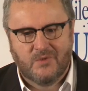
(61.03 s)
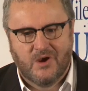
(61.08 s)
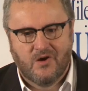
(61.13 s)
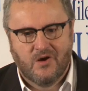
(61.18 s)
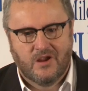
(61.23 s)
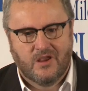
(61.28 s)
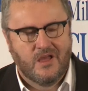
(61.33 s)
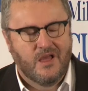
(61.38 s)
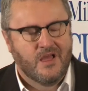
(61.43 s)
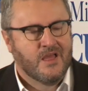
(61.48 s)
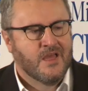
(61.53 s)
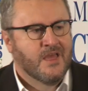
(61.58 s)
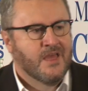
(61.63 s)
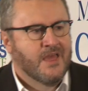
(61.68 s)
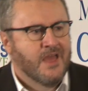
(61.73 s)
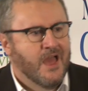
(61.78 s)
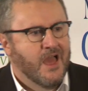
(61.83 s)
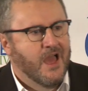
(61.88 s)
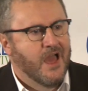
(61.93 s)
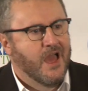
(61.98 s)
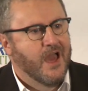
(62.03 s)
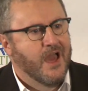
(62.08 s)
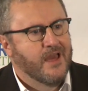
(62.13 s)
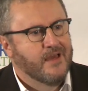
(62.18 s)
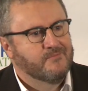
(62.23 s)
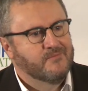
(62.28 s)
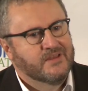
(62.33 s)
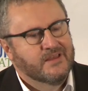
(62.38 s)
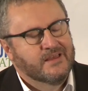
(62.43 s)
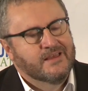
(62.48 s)
America,
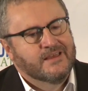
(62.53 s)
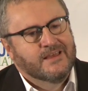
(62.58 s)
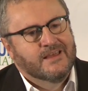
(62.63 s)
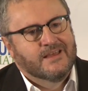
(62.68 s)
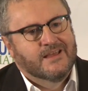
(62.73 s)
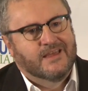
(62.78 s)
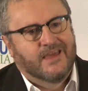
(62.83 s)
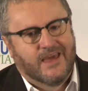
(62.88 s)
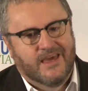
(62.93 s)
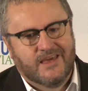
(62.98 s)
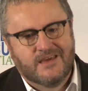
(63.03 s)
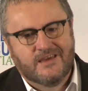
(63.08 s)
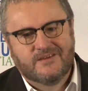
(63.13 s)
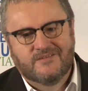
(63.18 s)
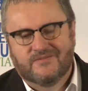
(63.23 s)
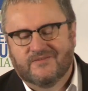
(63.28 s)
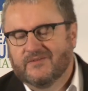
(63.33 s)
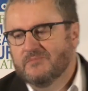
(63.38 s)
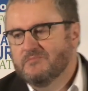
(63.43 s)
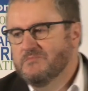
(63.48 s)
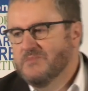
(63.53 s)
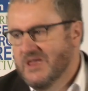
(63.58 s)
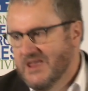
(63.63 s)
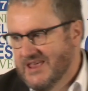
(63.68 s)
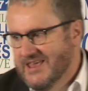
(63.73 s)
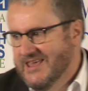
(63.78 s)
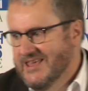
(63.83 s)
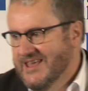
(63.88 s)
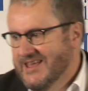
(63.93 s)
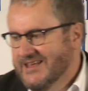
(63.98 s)
gave
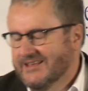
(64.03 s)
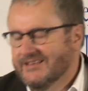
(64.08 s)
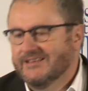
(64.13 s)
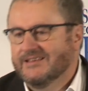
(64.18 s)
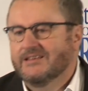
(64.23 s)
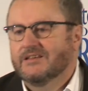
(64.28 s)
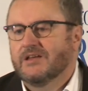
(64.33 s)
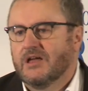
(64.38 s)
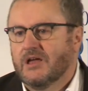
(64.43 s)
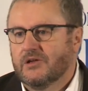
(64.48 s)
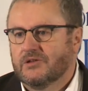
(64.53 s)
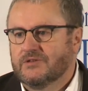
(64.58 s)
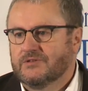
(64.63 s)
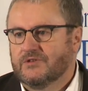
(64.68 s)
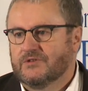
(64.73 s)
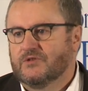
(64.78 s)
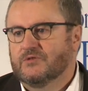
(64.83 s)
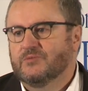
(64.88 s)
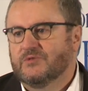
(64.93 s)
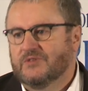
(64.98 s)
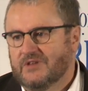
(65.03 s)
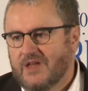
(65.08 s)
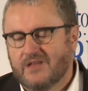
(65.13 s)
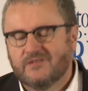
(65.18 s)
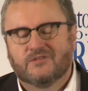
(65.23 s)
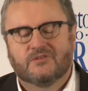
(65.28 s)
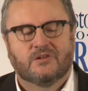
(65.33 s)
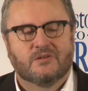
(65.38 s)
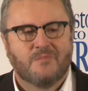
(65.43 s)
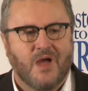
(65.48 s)
me
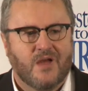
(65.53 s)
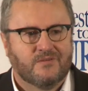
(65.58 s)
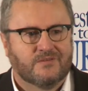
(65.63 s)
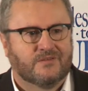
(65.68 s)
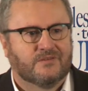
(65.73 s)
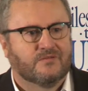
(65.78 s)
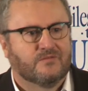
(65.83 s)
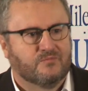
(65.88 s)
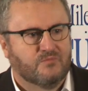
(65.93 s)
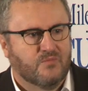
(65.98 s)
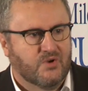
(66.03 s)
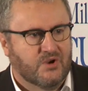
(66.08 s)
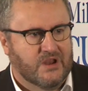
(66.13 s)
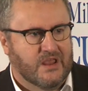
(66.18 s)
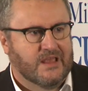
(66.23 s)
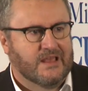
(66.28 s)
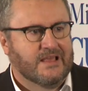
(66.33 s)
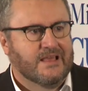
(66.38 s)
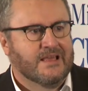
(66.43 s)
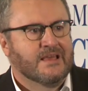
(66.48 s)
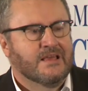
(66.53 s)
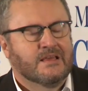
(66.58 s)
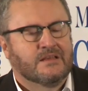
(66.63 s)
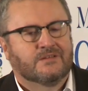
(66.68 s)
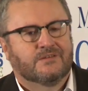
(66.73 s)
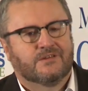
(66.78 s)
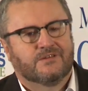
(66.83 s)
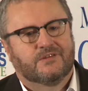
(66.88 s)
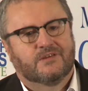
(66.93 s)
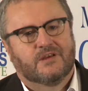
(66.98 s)
substantial amounts of money
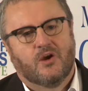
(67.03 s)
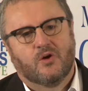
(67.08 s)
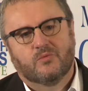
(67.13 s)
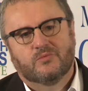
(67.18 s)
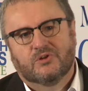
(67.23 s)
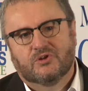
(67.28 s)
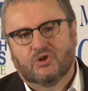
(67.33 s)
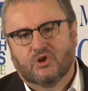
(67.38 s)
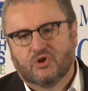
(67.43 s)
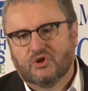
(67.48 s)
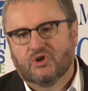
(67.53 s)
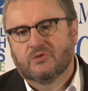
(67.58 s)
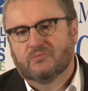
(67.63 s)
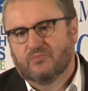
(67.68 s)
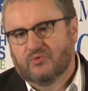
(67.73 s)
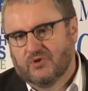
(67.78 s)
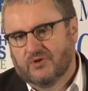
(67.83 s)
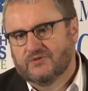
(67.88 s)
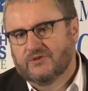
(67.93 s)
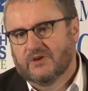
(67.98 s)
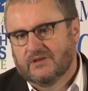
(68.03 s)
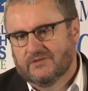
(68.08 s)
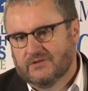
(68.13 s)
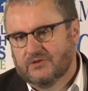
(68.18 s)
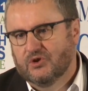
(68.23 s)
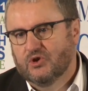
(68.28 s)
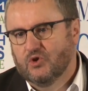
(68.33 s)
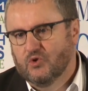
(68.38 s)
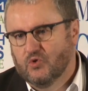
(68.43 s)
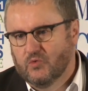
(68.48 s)
to set up the London project to
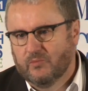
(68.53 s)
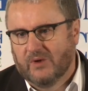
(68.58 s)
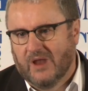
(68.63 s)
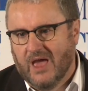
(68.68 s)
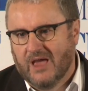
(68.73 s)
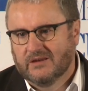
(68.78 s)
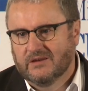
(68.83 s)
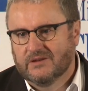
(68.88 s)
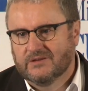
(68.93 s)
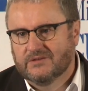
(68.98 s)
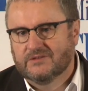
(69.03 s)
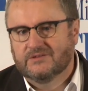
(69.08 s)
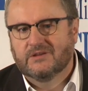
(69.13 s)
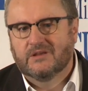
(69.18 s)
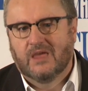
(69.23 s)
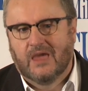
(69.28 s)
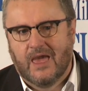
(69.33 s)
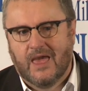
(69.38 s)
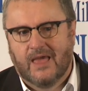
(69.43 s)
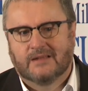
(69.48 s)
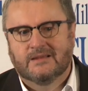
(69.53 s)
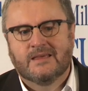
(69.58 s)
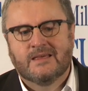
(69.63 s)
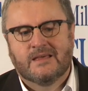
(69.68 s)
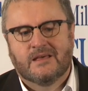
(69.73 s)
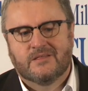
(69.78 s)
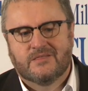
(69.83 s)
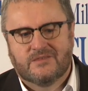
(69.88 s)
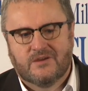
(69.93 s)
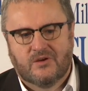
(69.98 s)
cure blindness, to get
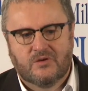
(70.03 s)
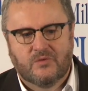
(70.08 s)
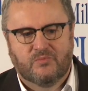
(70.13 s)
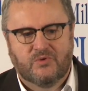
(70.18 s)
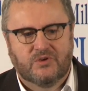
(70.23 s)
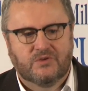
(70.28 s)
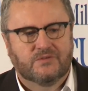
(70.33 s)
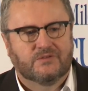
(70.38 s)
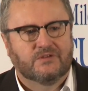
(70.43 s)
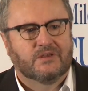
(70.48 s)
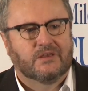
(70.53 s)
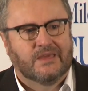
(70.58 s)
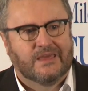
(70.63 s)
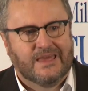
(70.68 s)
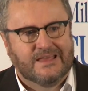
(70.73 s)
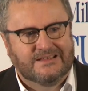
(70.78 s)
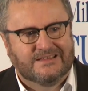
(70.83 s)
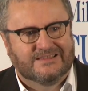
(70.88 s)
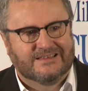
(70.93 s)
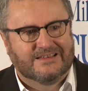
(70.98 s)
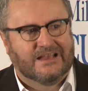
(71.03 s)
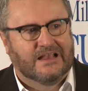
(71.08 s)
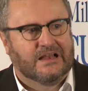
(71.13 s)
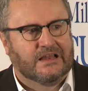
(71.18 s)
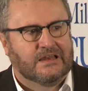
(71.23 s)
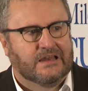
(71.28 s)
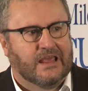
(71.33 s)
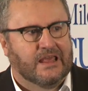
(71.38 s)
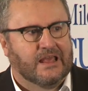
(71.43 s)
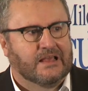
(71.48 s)
a therapeutic into
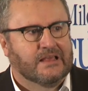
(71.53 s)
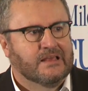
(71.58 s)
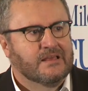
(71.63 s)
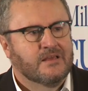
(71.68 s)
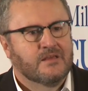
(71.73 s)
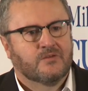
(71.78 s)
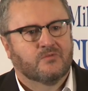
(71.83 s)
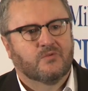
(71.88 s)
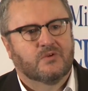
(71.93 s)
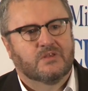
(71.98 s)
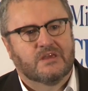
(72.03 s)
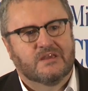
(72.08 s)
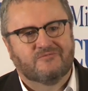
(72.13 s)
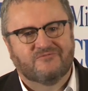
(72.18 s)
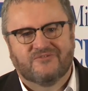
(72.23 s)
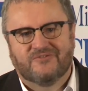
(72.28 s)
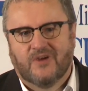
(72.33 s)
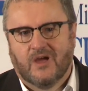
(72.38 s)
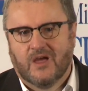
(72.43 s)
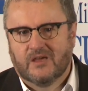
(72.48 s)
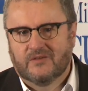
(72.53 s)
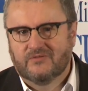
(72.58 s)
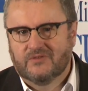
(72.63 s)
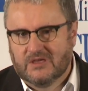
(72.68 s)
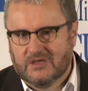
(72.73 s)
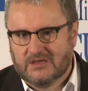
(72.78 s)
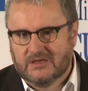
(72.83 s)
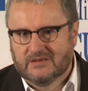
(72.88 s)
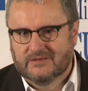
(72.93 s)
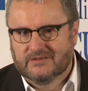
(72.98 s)
clinic within 5
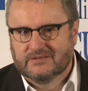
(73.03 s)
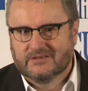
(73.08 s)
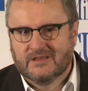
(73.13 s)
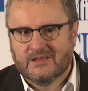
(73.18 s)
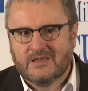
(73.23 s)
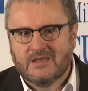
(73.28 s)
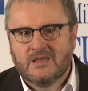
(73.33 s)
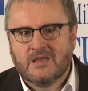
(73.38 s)
years.